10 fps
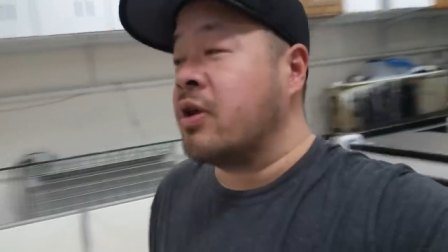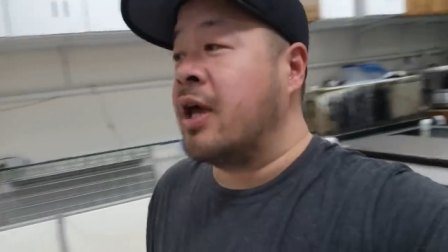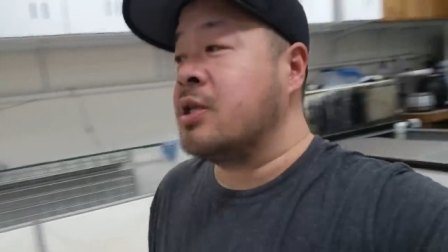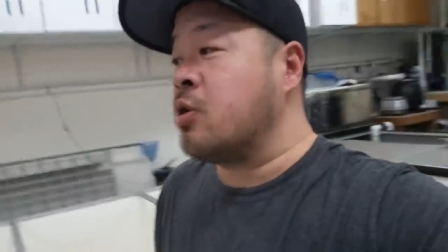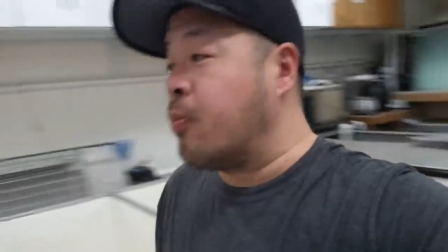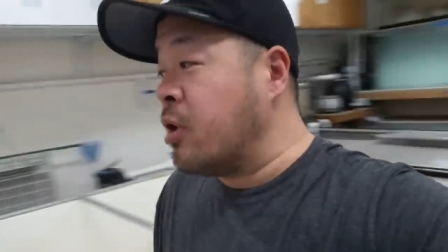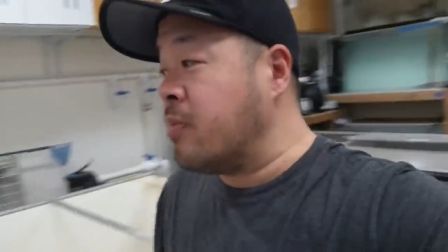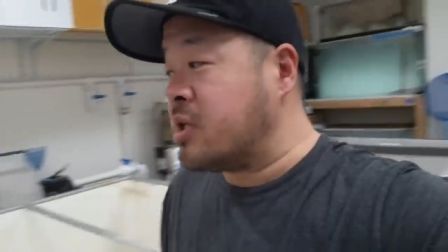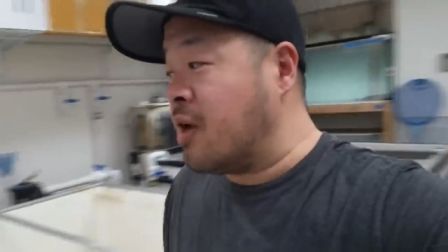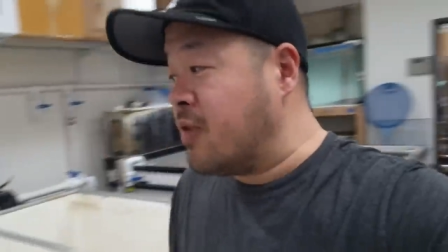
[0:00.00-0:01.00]
again. So pretty
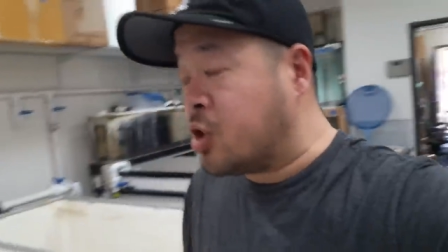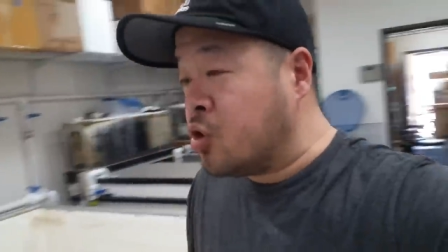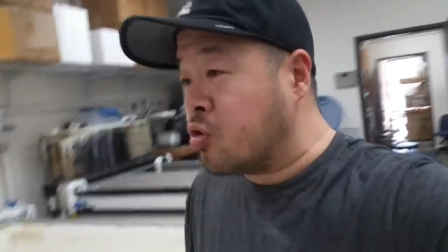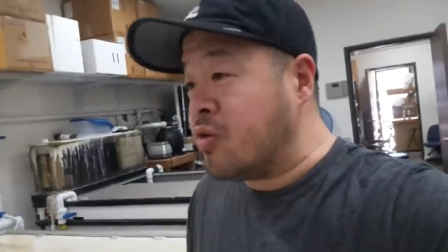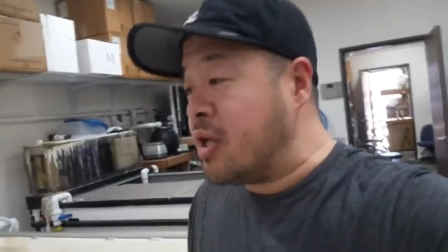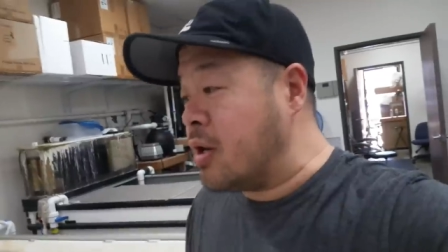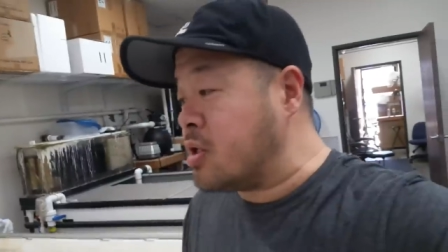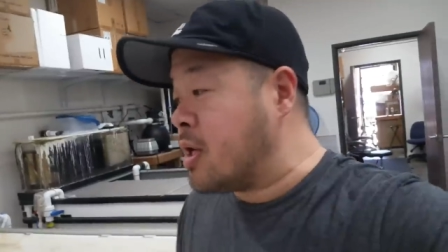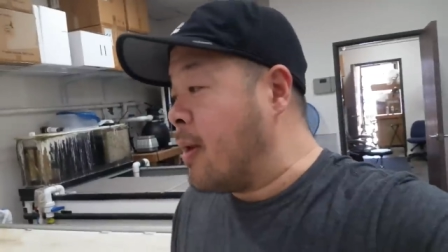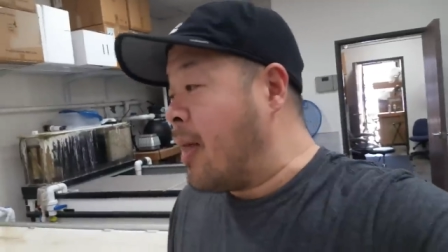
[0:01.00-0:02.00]
much every two, three years,
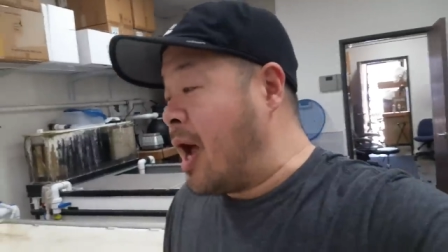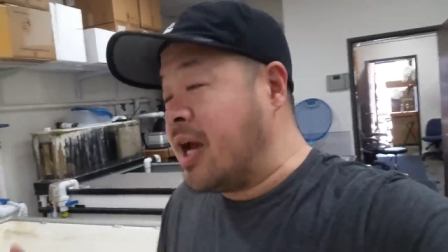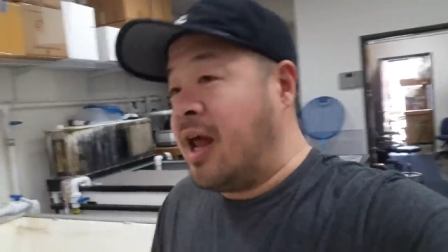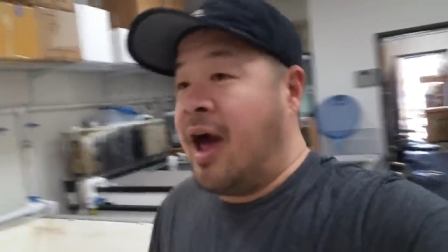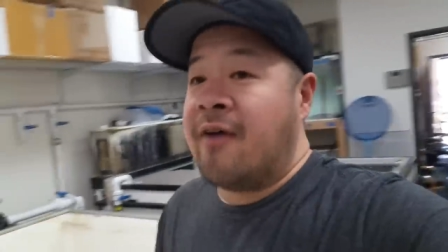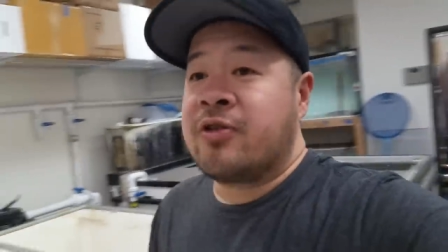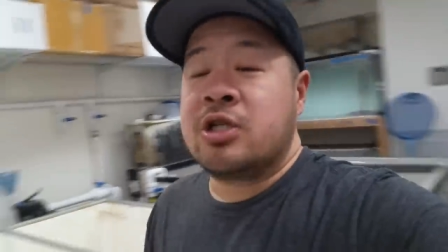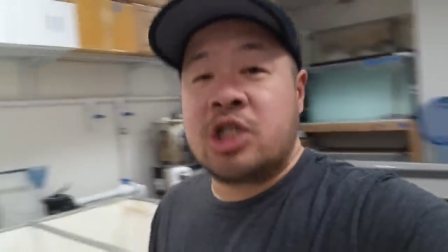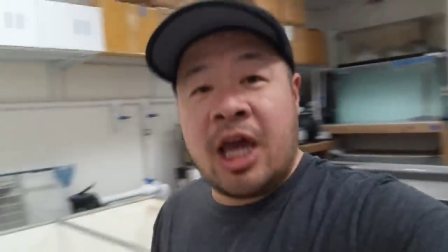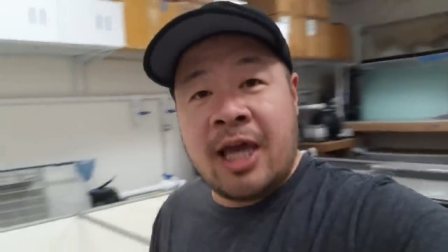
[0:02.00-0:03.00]
I'm gonna have to
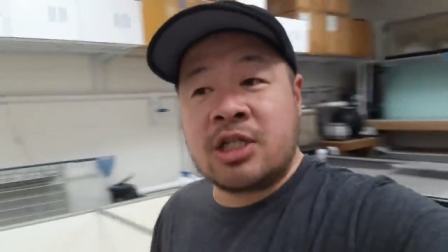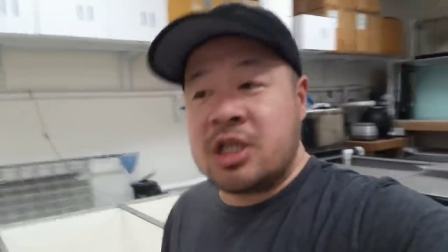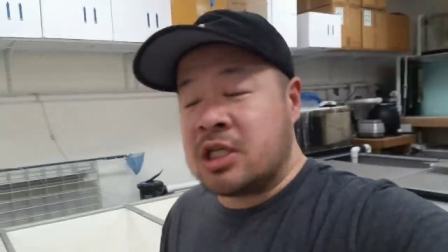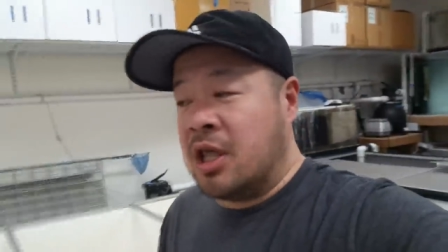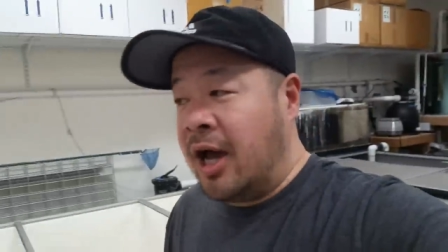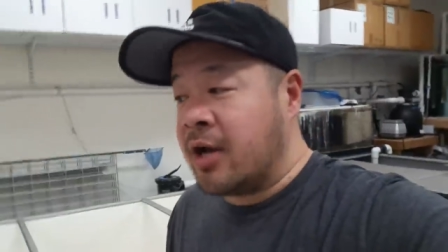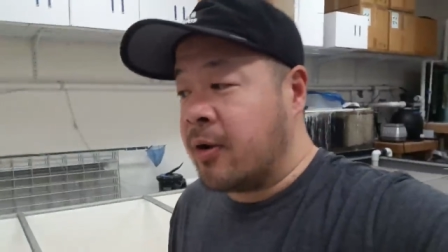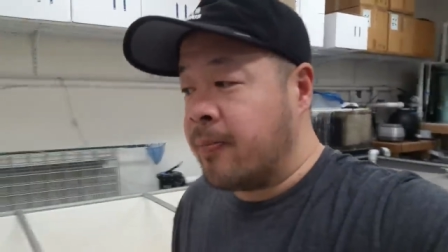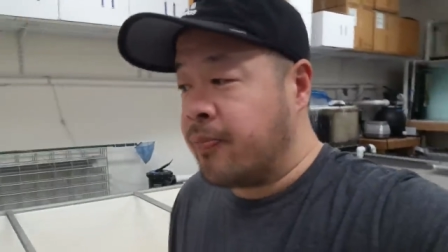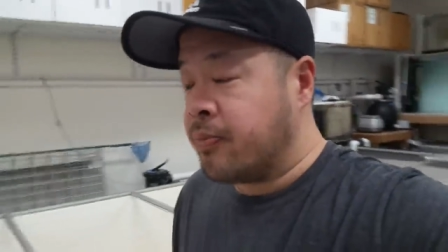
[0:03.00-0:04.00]
change this liner.
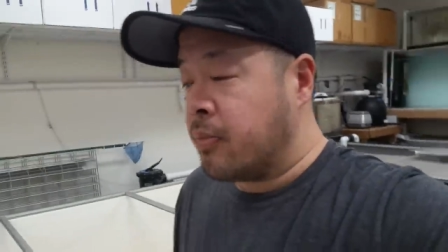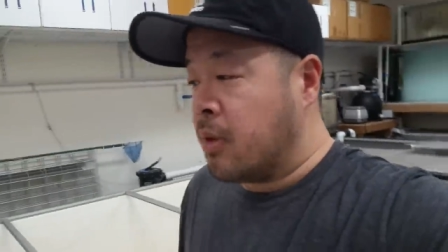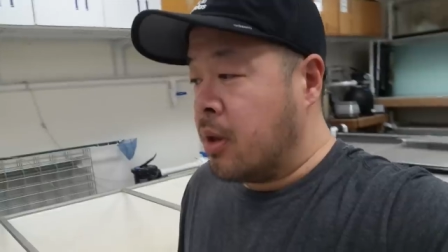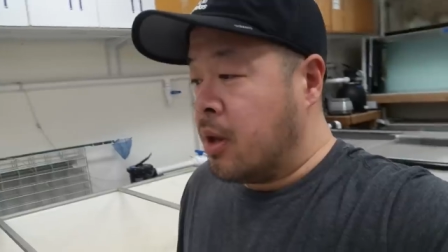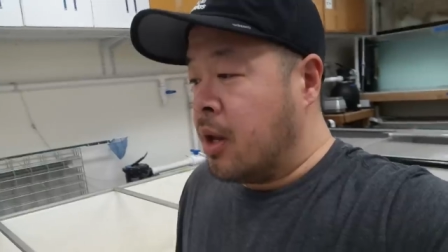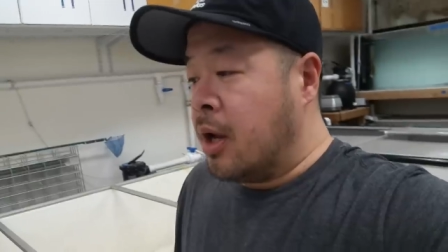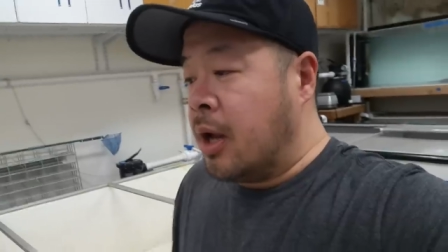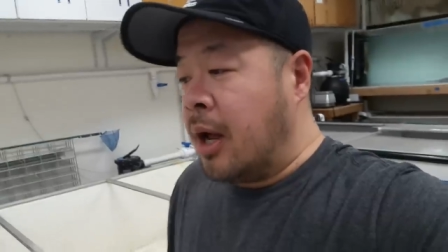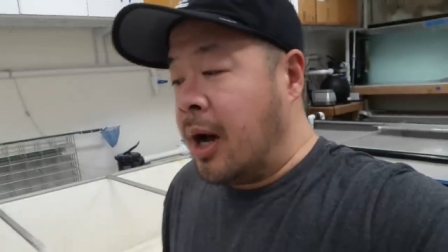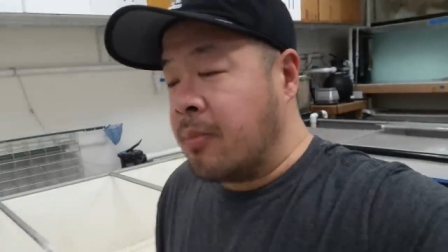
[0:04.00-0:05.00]

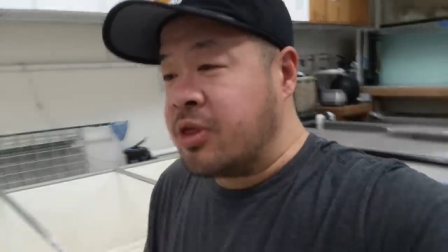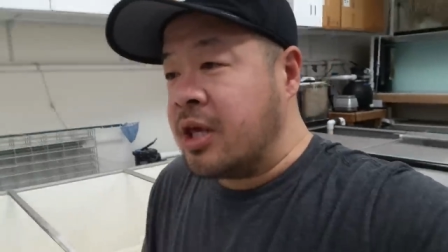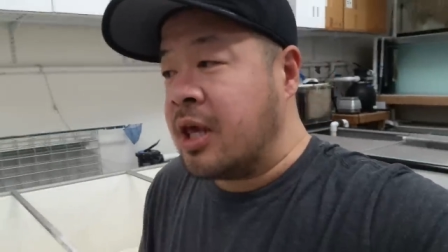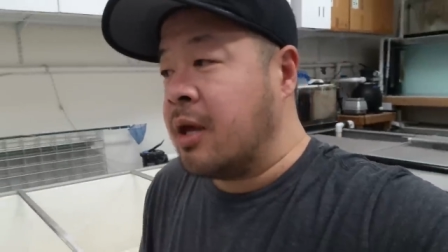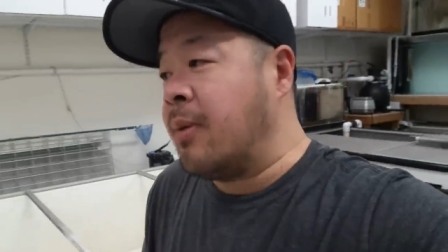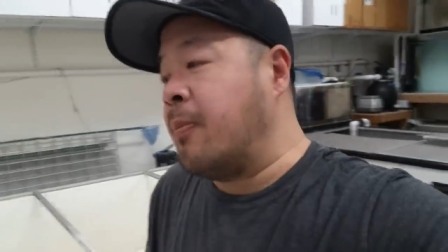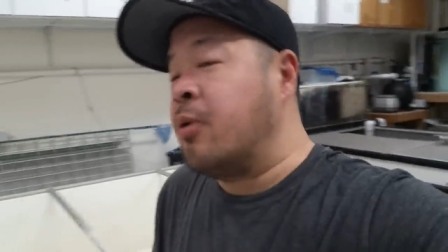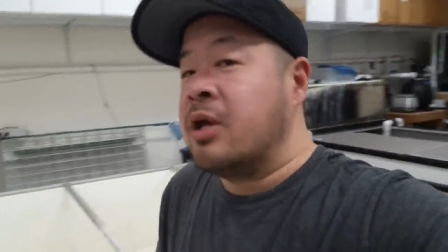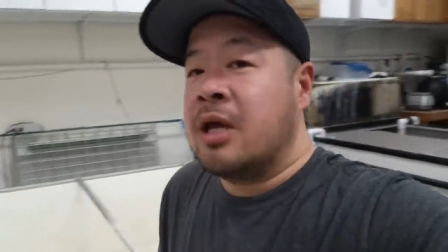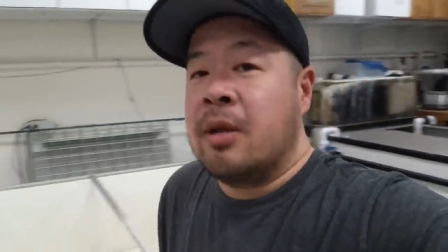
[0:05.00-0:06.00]
I'm thinking about
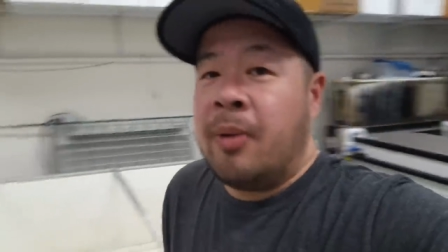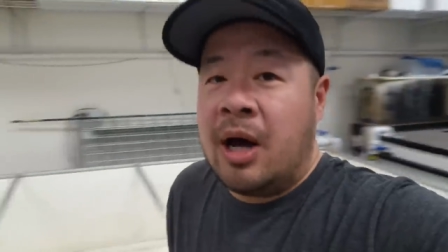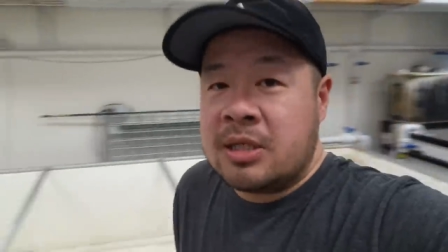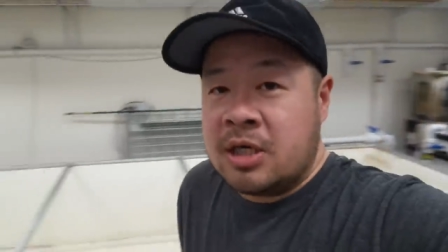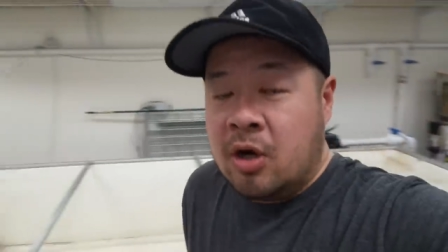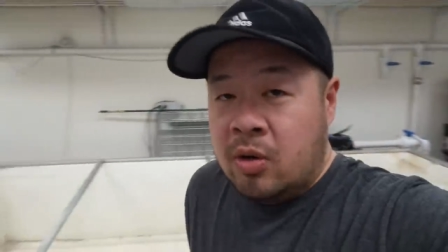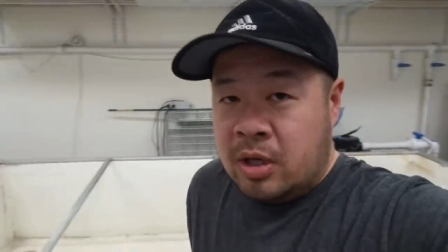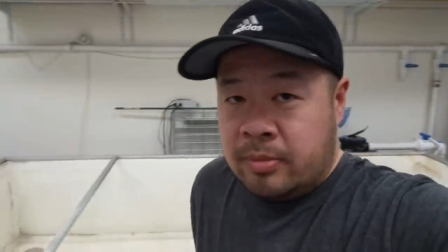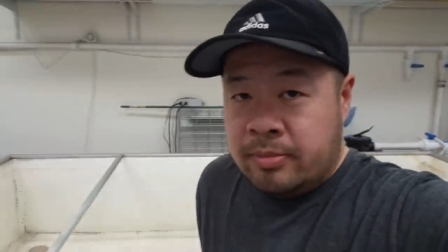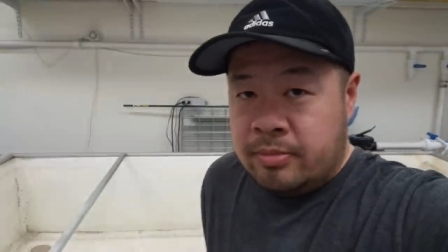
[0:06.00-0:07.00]
putting an epoxy
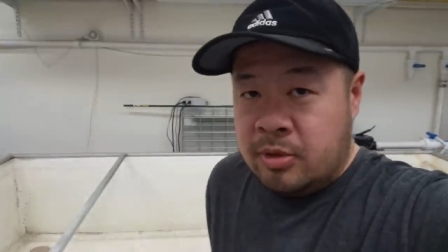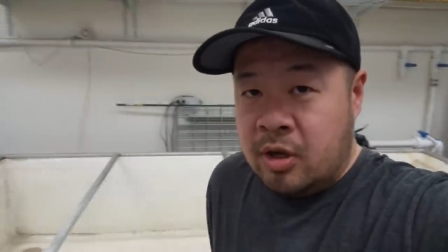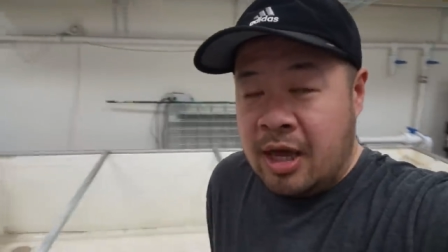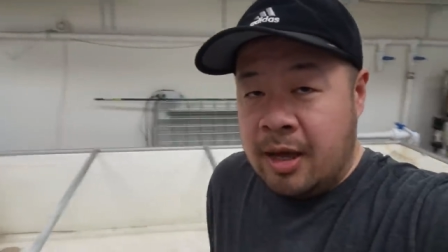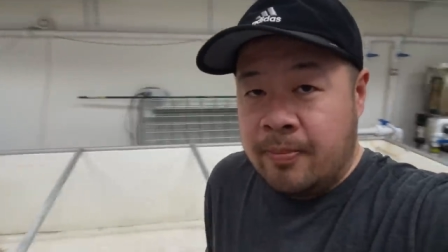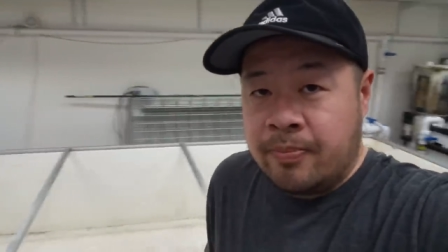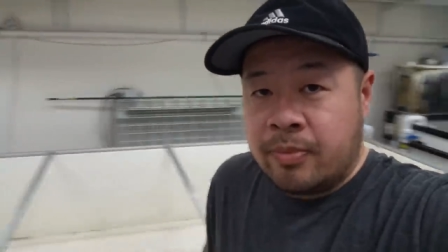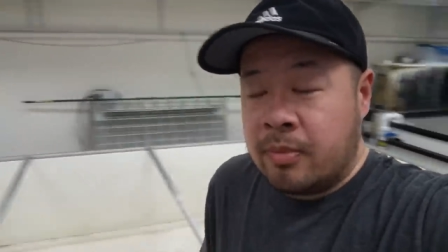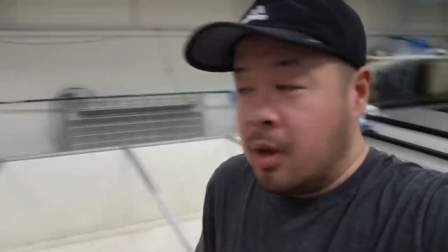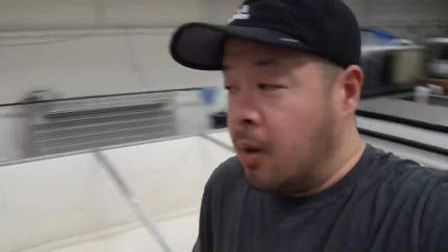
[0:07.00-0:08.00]
coating, okay?
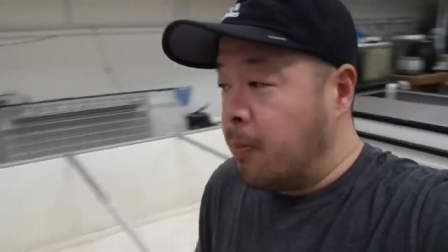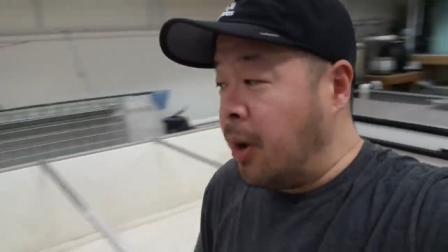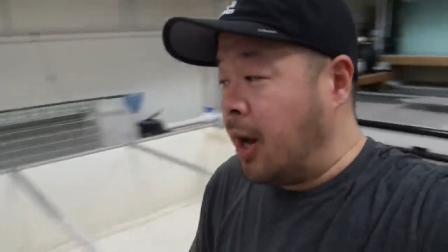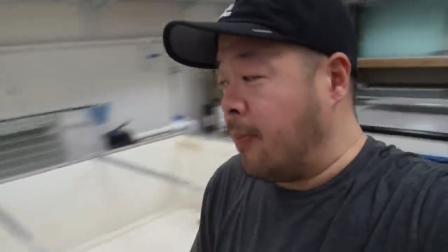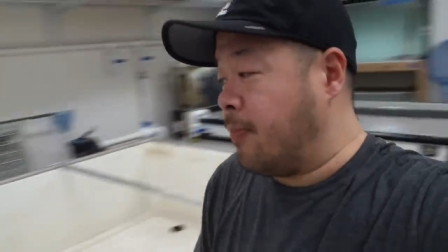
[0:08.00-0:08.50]
But